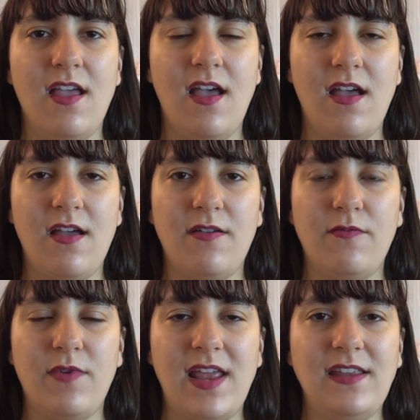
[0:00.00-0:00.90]

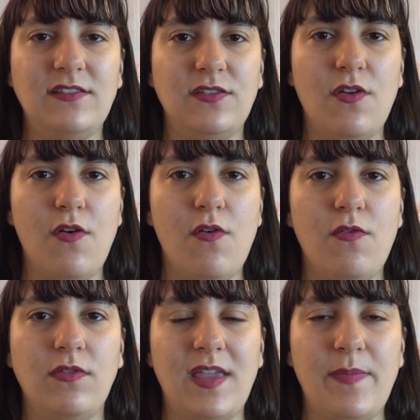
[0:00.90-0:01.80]
what I need to
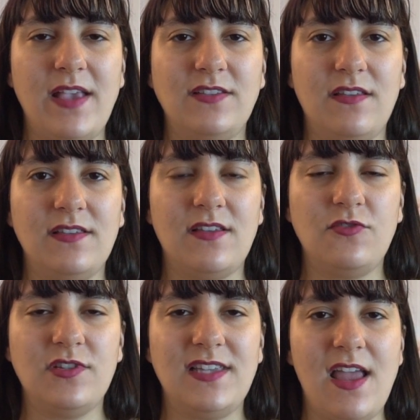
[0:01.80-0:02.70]
know, like based on this
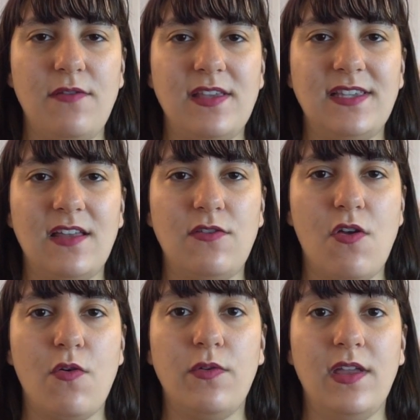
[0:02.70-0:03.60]
ultrasound. They said,
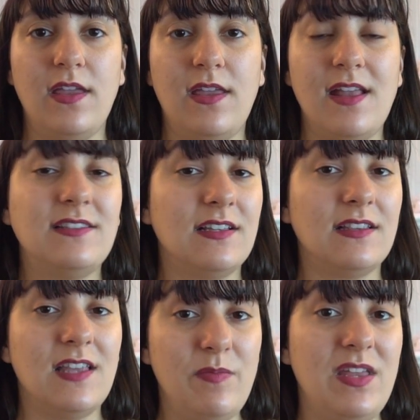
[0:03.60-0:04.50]
no, it's a
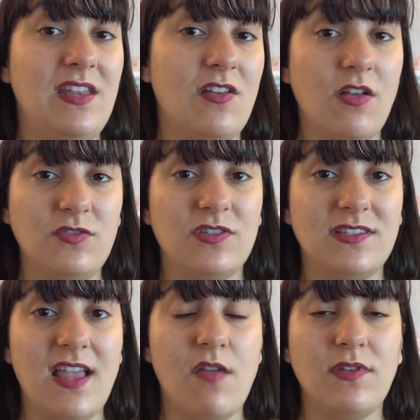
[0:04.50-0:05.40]
limited
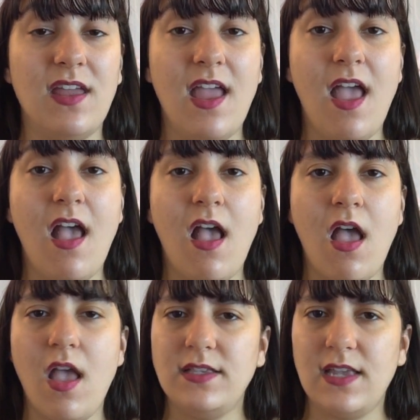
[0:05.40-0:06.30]
ultrasound.
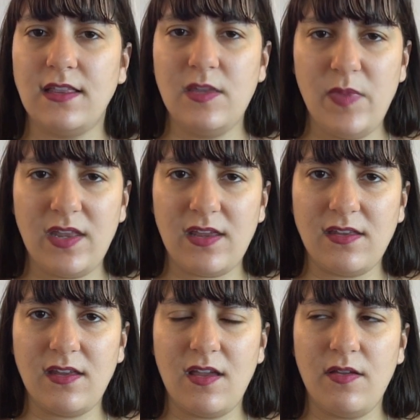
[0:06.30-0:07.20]
I said,
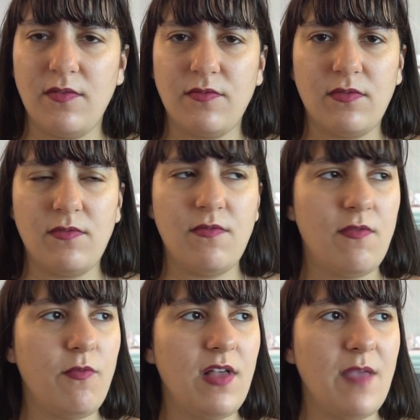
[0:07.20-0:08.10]
limited?
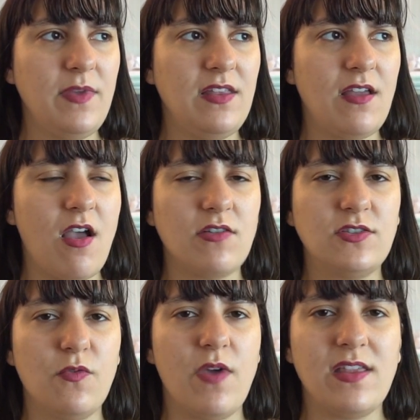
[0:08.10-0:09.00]
Well, I mean,
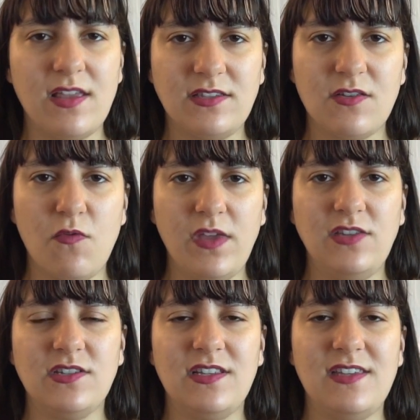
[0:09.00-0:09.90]
so what? It's
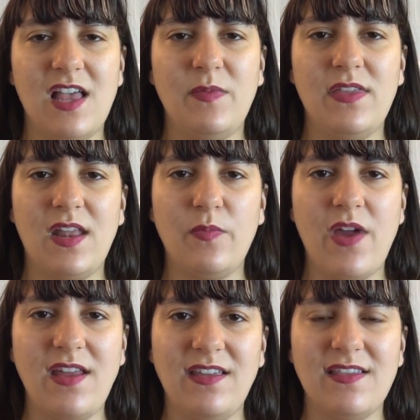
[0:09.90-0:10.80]
only just to tell me that I'm
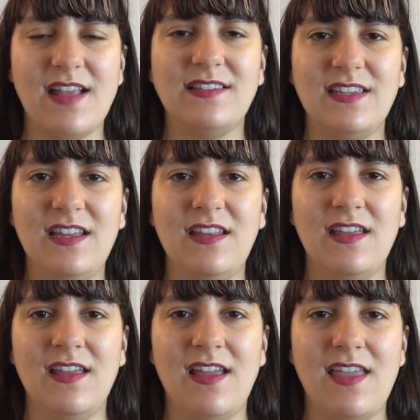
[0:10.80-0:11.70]
pregnant and that's
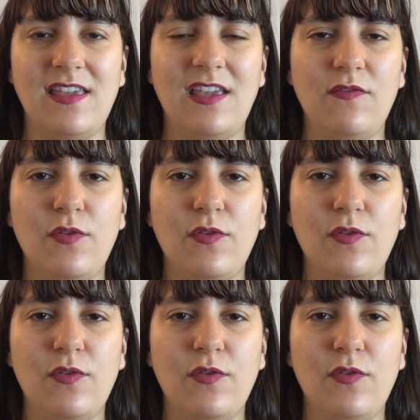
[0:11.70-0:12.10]
it? And they give